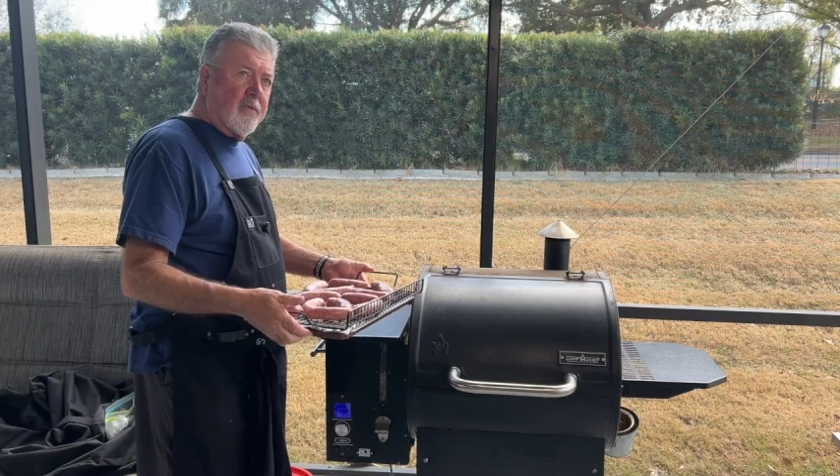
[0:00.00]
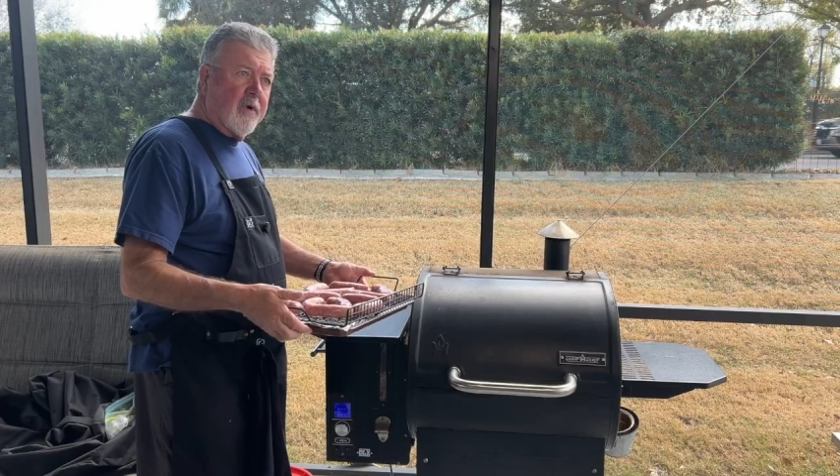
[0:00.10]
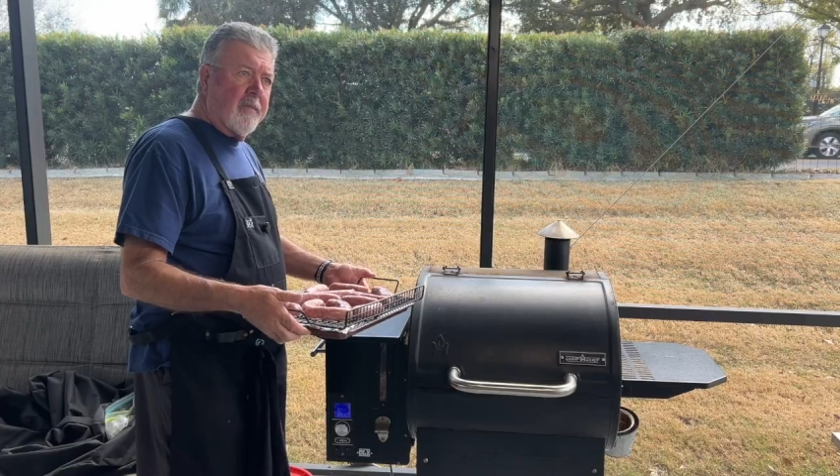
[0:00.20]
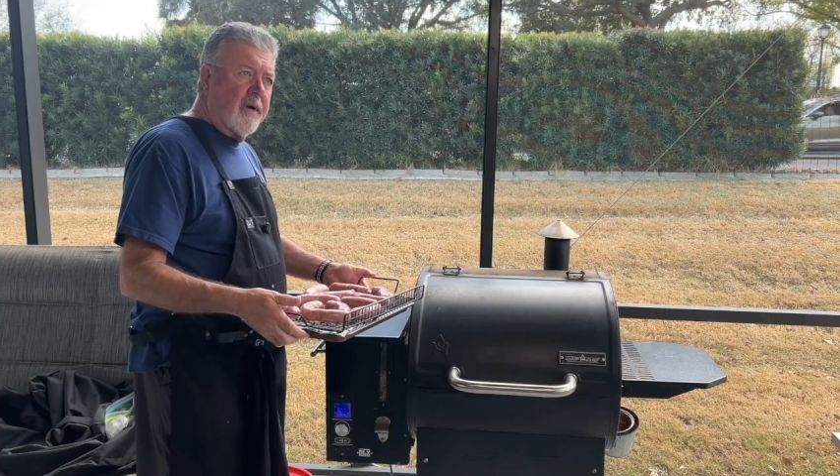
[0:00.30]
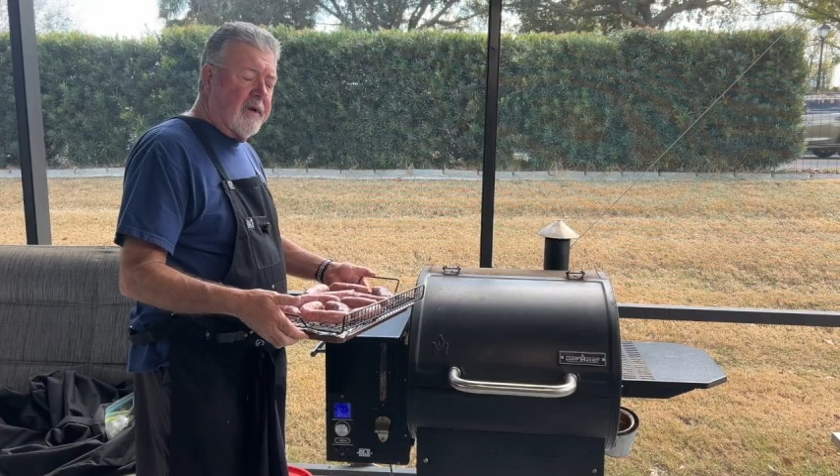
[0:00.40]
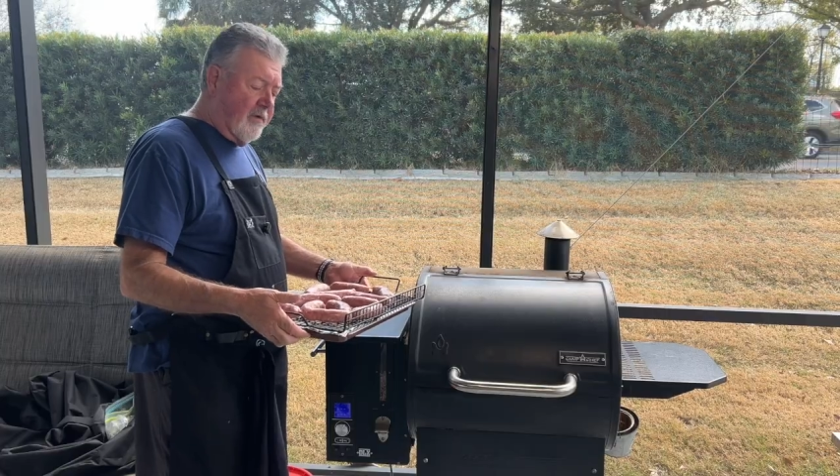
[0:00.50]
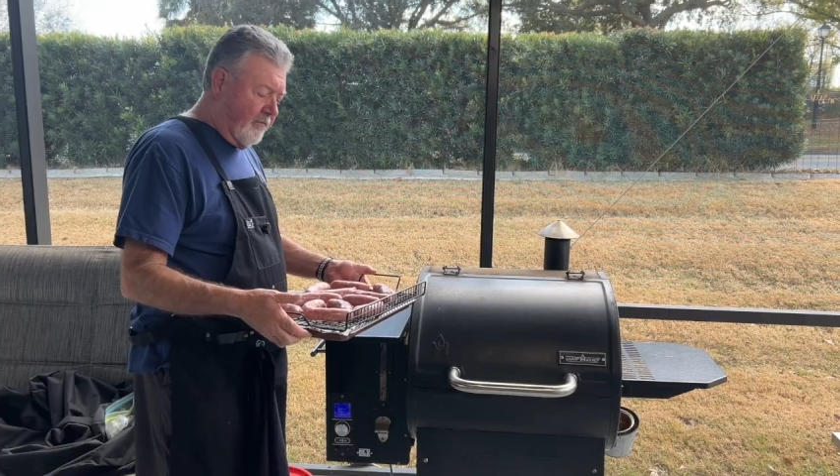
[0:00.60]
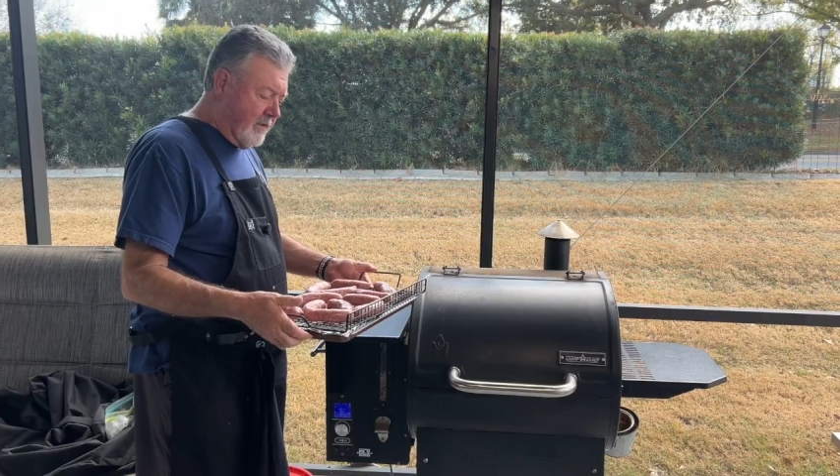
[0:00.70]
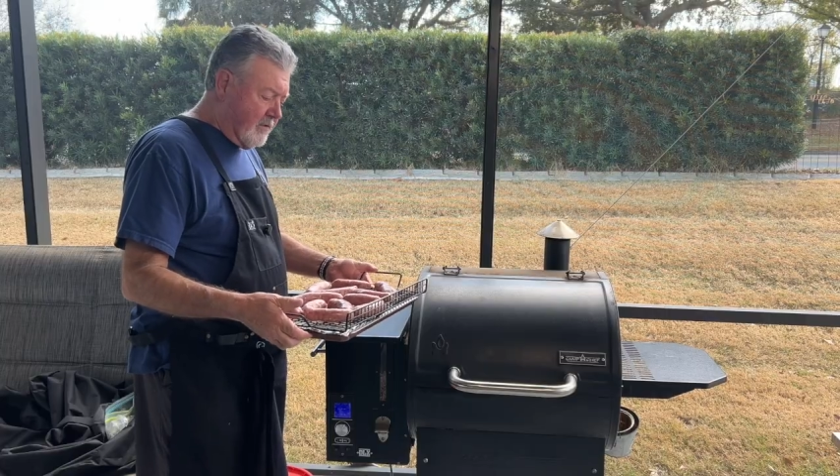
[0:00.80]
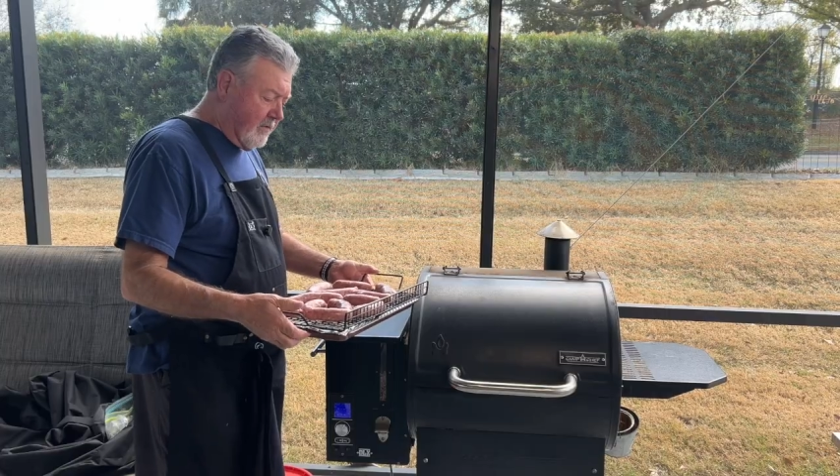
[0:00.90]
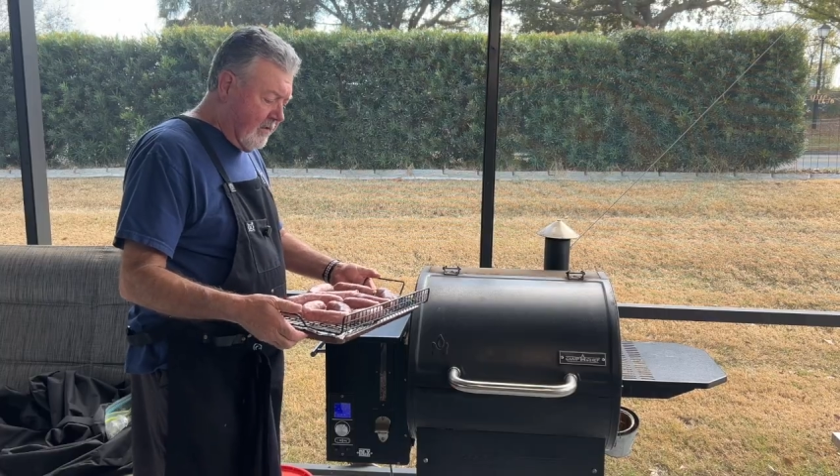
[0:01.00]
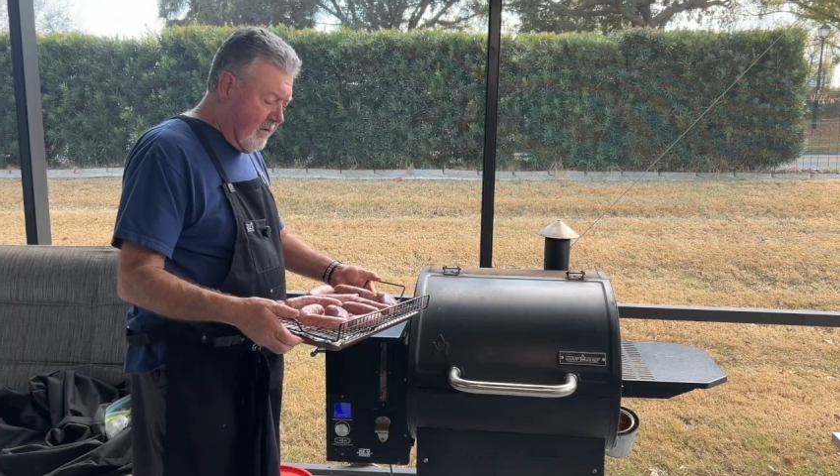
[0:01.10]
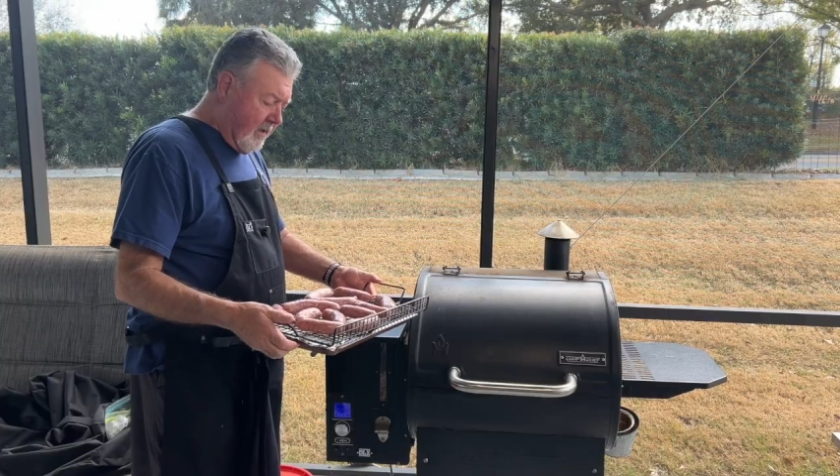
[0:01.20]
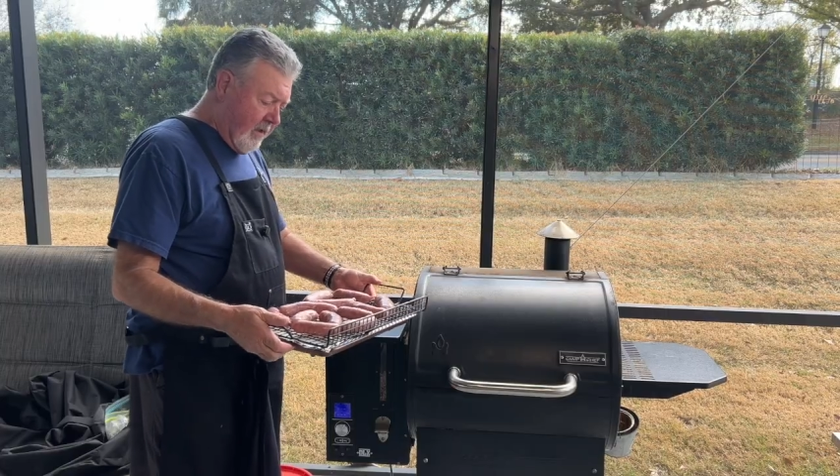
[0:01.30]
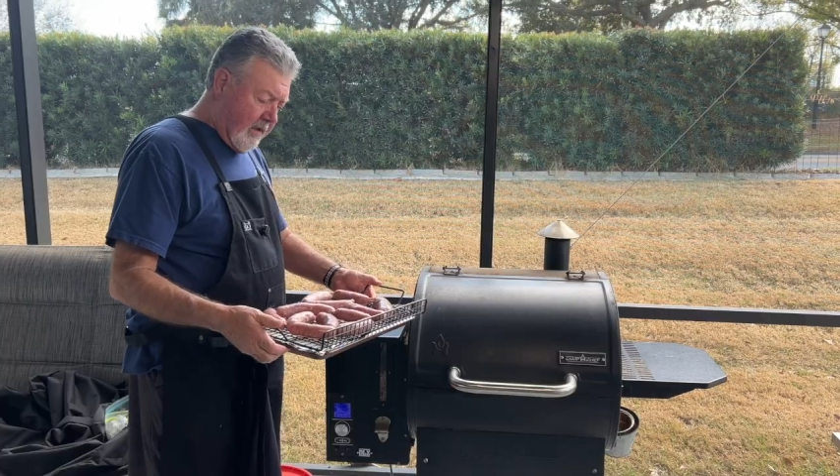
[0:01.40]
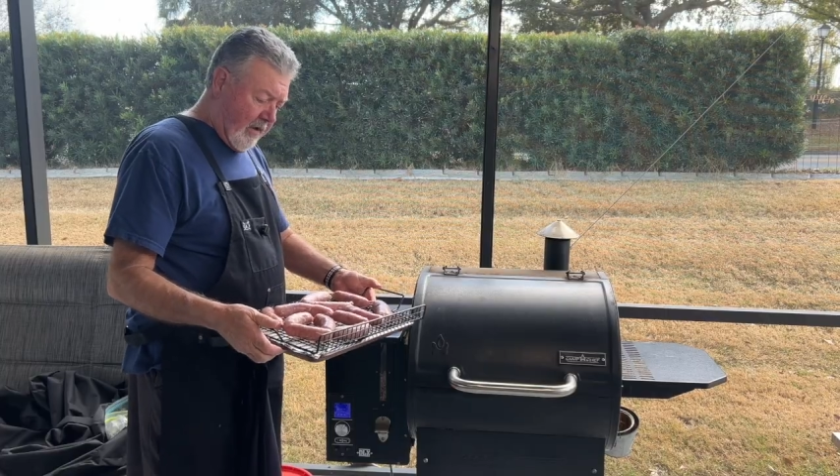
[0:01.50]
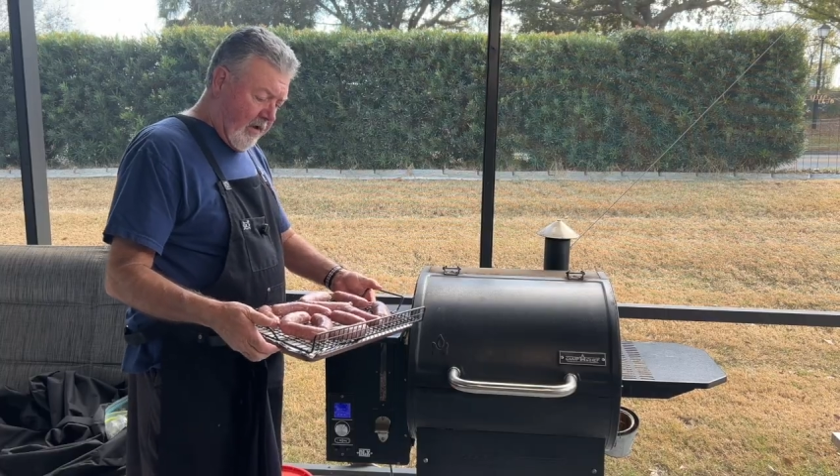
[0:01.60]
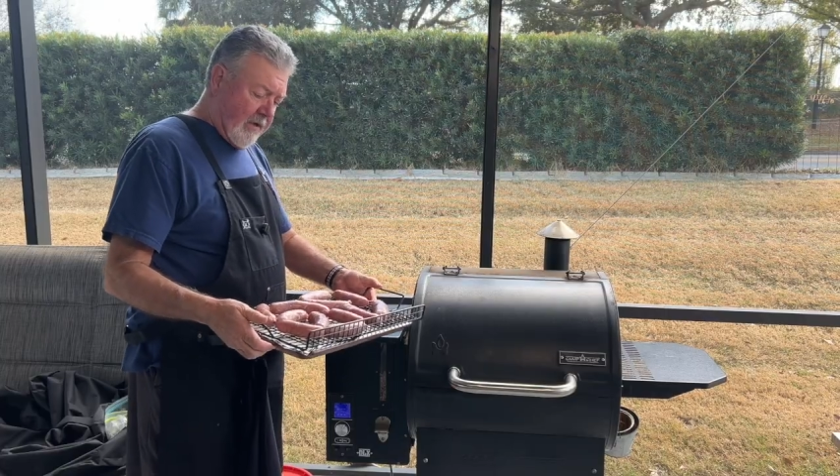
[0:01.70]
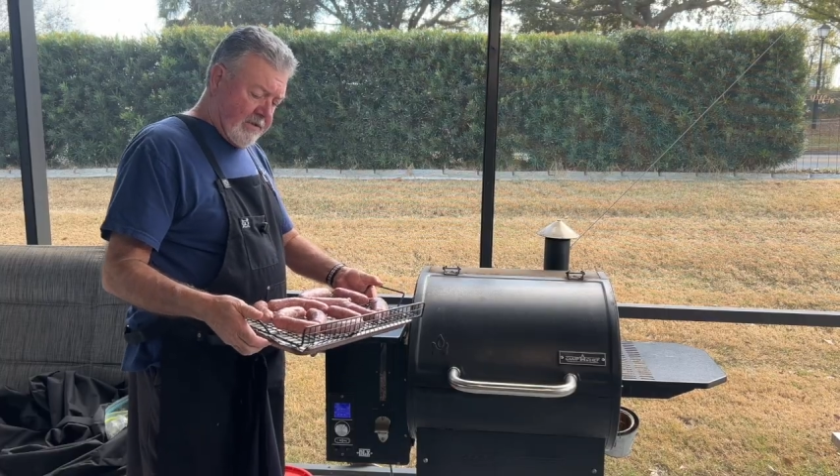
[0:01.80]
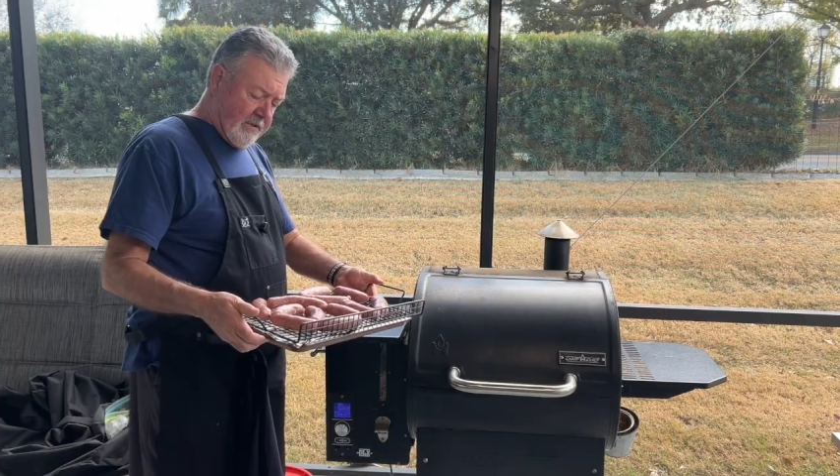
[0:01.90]
to worry about individual. You
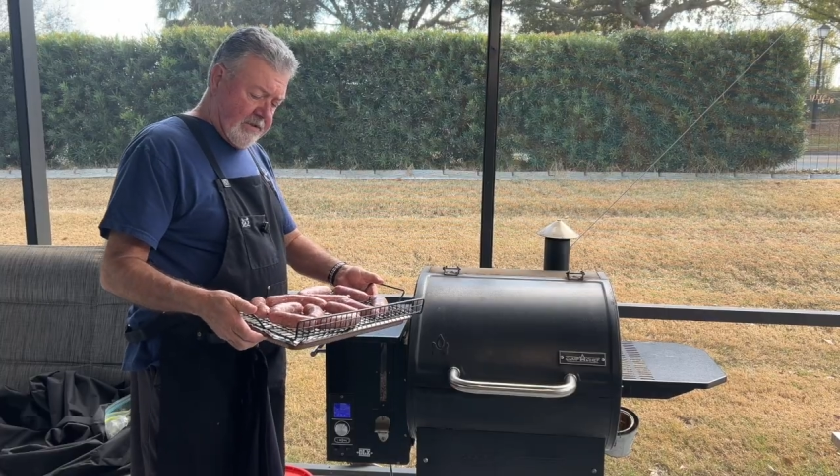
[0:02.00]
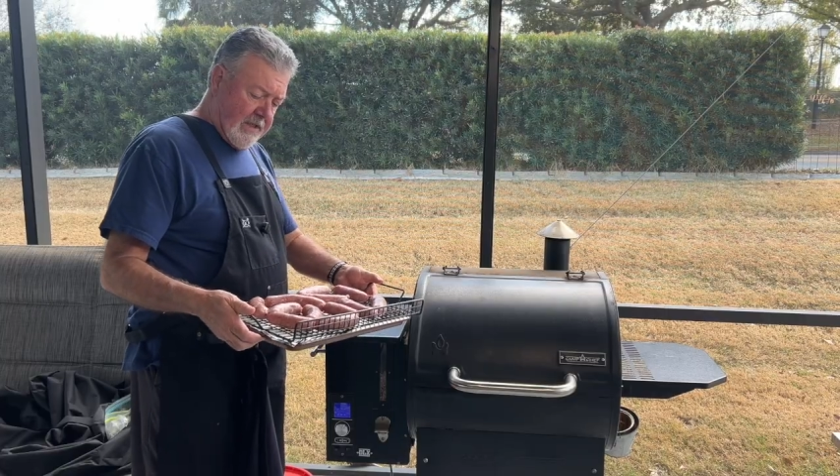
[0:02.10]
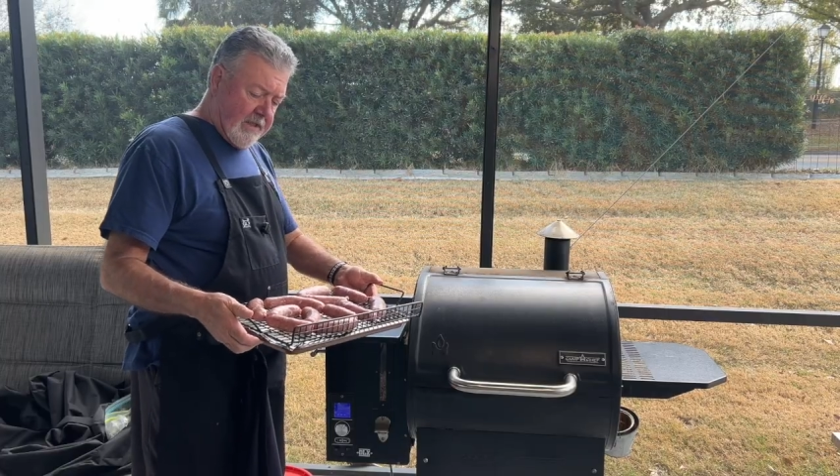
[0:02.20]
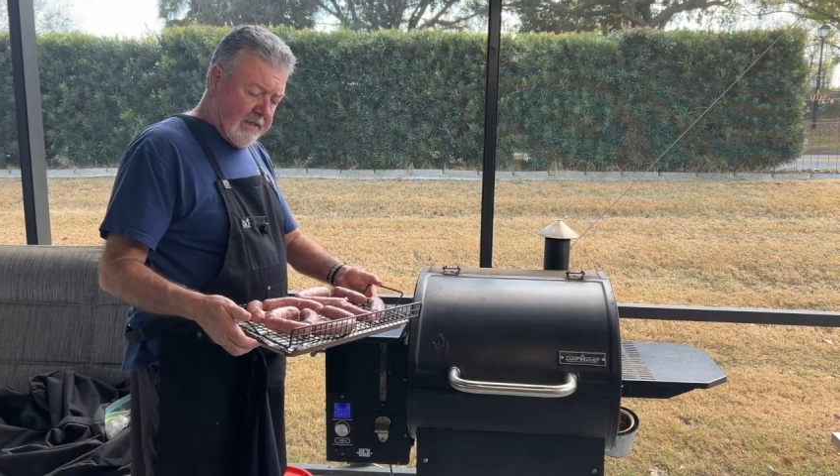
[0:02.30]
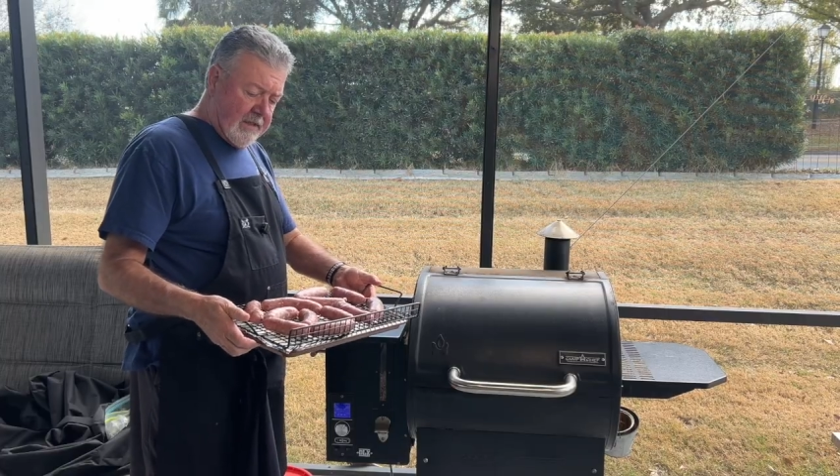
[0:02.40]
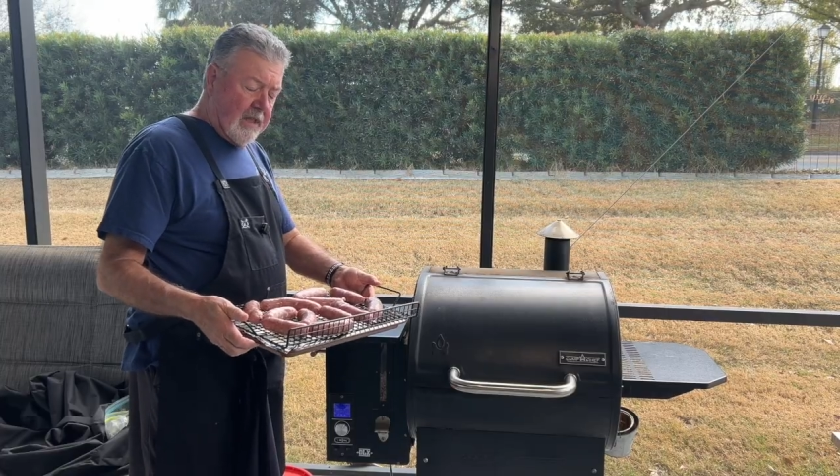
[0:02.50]
can also see that the